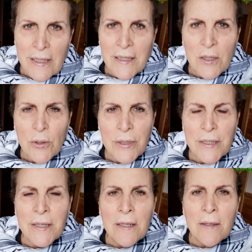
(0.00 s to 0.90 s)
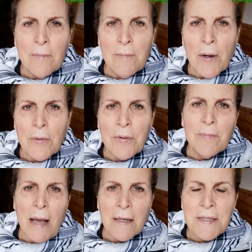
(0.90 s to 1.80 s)
included both
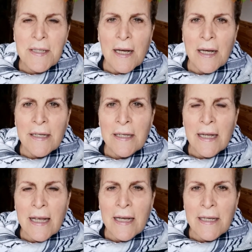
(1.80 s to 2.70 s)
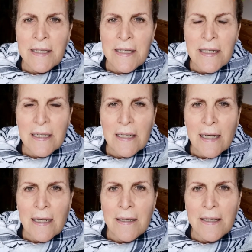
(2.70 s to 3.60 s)
Palestine and
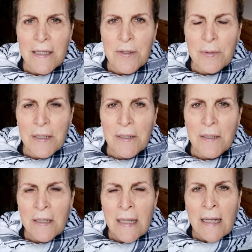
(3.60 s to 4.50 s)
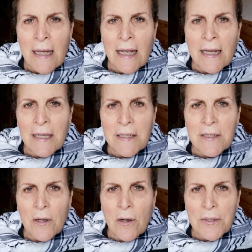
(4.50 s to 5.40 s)
Israel,
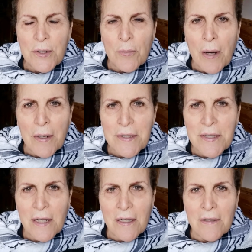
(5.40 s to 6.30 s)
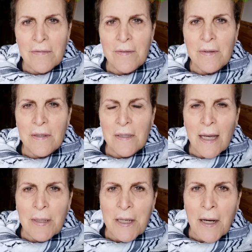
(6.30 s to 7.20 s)
and also parts of
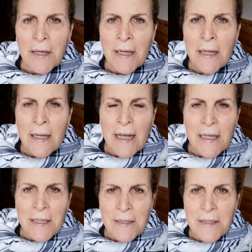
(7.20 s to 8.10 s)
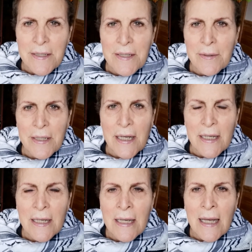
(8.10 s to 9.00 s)
Lebanon and
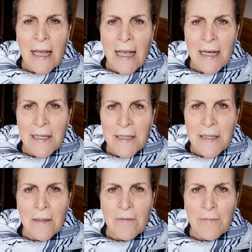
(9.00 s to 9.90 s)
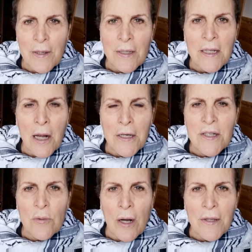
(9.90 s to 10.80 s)
Syria and fairly
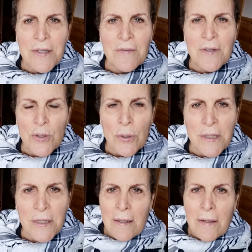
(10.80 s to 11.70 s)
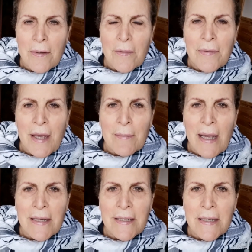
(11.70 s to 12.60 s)
large swaths of Jordan. They
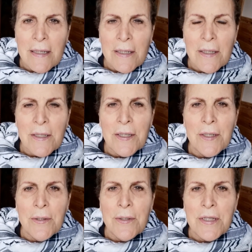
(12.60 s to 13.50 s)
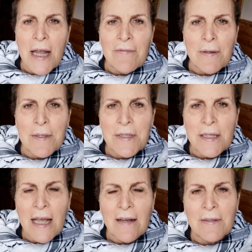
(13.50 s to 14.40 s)
made huge efforts
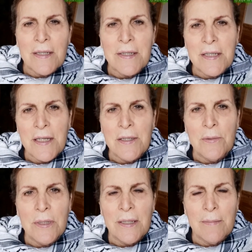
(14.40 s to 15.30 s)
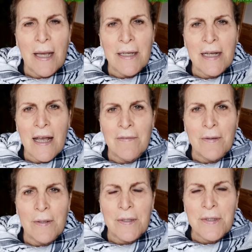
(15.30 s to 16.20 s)
and have continually made
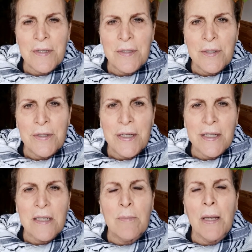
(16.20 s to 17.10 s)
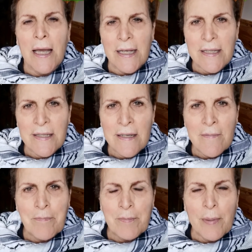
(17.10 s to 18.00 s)
efforts to displace
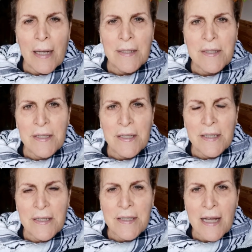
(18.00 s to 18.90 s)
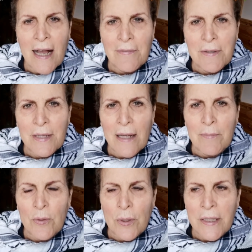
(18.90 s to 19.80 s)
Palestinians after
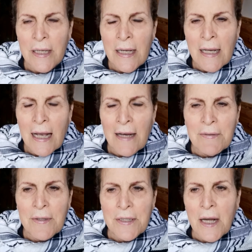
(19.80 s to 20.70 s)
that point. After the